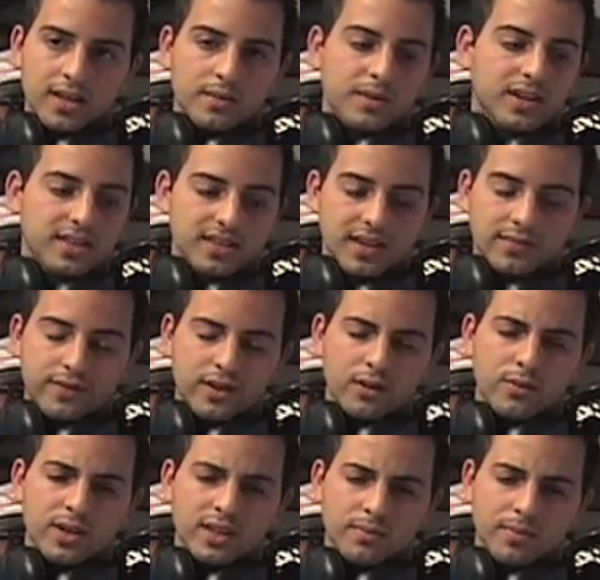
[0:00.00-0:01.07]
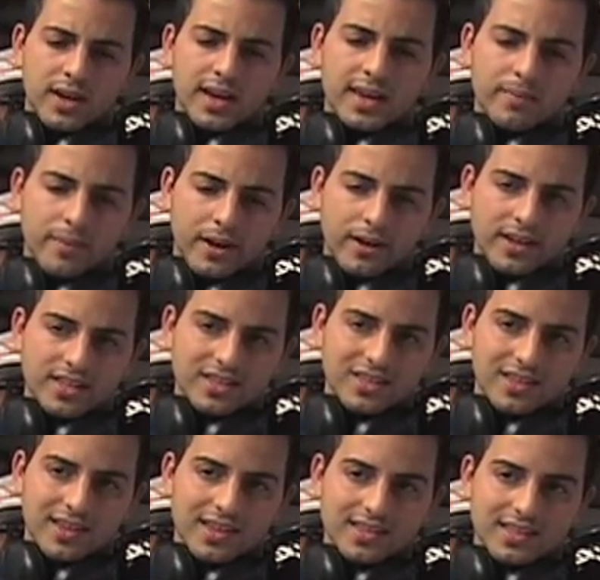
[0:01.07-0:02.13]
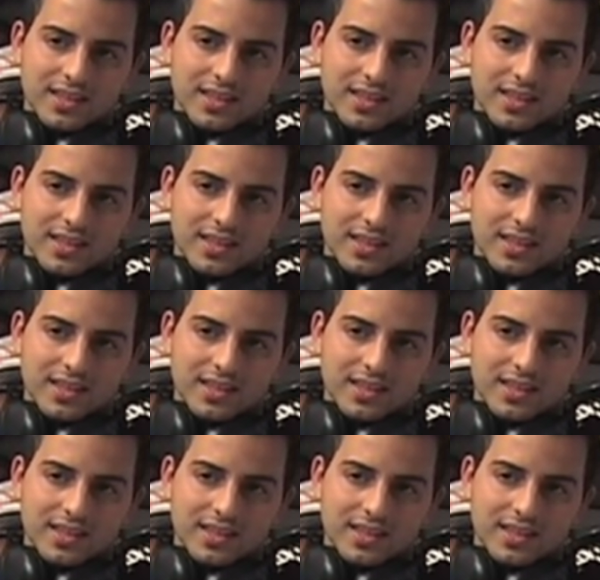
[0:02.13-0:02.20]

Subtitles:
because I feel with my American Studies